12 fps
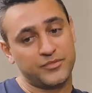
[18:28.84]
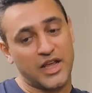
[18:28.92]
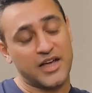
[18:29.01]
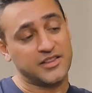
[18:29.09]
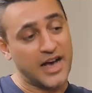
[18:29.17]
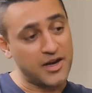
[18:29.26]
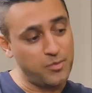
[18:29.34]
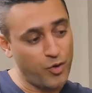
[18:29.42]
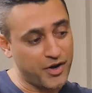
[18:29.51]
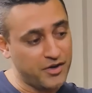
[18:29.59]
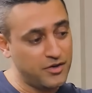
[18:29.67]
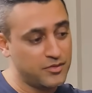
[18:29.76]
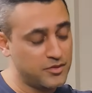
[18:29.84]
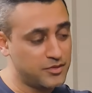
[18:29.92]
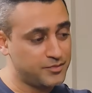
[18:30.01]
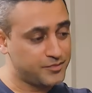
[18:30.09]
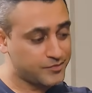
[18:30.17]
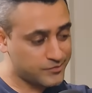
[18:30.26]
At that point,
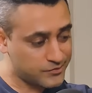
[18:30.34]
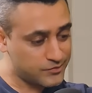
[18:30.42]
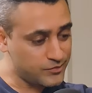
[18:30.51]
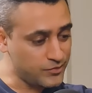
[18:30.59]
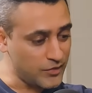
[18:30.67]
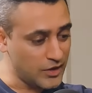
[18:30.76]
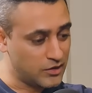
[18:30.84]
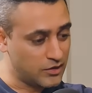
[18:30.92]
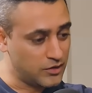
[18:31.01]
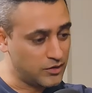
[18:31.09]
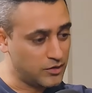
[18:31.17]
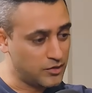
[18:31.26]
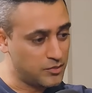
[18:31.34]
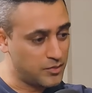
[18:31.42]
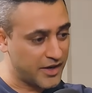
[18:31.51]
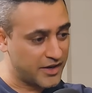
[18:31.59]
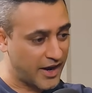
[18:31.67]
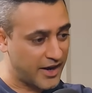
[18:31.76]

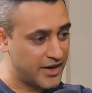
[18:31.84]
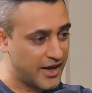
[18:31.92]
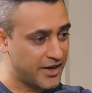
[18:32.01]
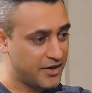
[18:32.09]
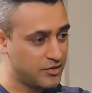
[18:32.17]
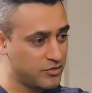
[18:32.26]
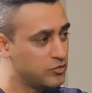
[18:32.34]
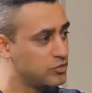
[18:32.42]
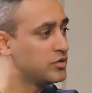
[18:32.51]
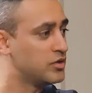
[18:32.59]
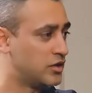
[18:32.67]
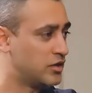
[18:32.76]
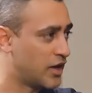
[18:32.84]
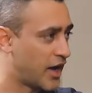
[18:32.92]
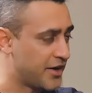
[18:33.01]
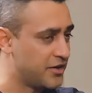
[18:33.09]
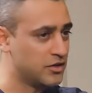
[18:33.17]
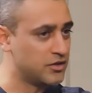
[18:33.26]
my granddad
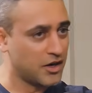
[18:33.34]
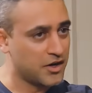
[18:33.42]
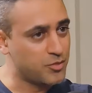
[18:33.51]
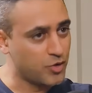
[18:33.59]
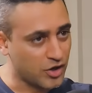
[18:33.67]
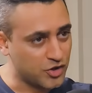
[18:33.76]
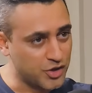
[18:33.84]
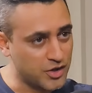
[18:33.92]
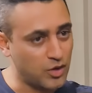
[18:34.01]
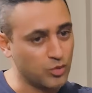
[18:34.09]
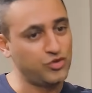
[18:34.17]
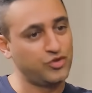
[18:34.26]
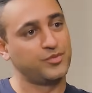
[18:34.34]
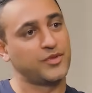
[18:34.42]
had a running production house,